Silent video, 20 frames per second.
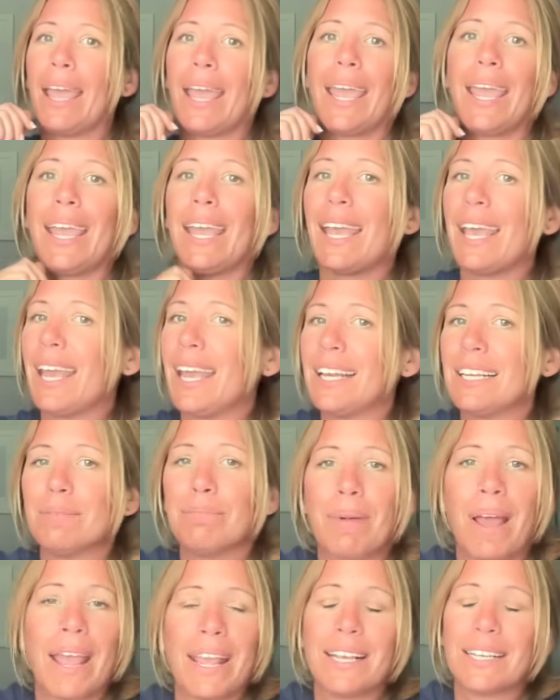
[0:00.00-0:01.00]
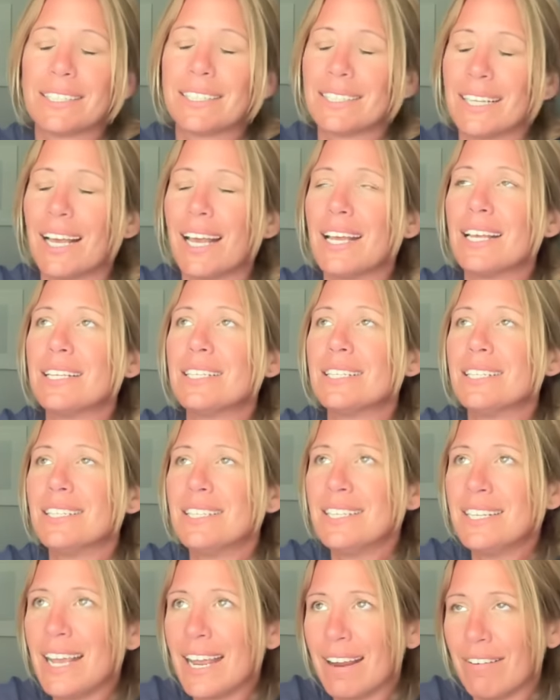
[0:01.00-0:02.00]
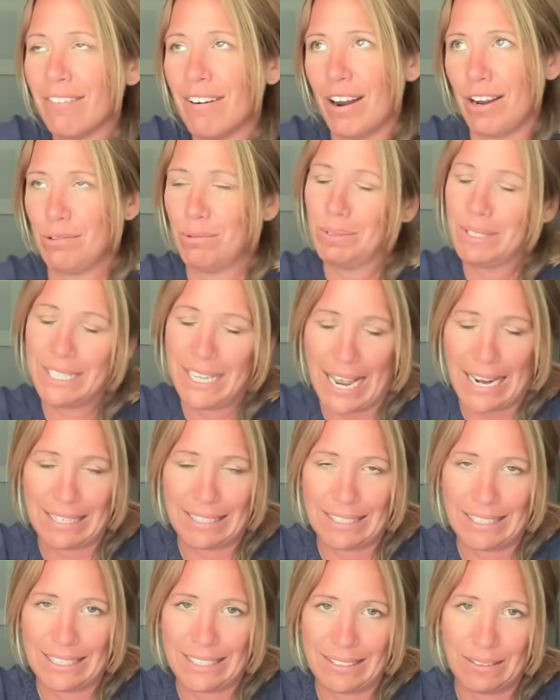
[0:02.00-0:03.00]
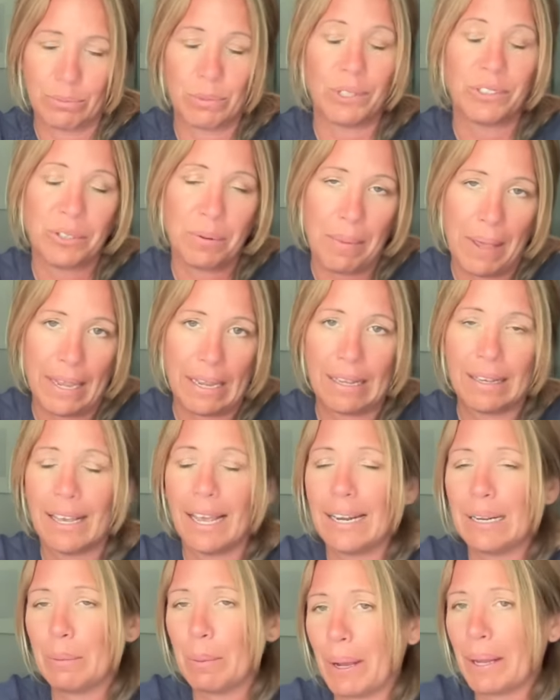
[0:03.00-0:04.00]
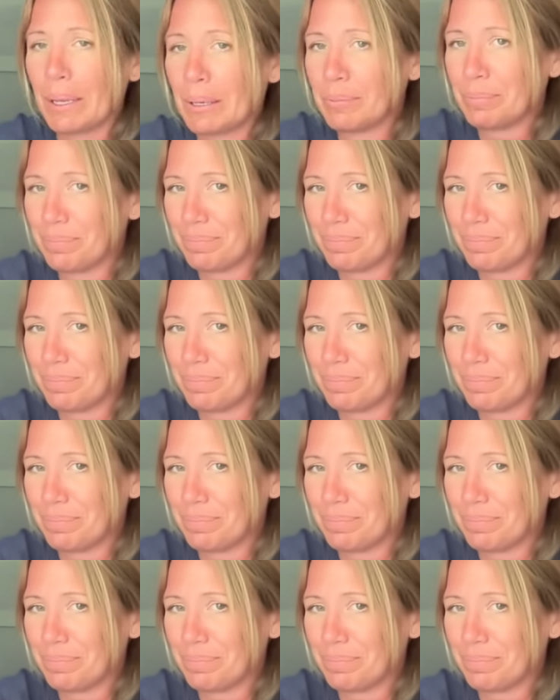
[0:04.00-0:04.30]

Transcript: It makes zero sense. Well, to me, anyway.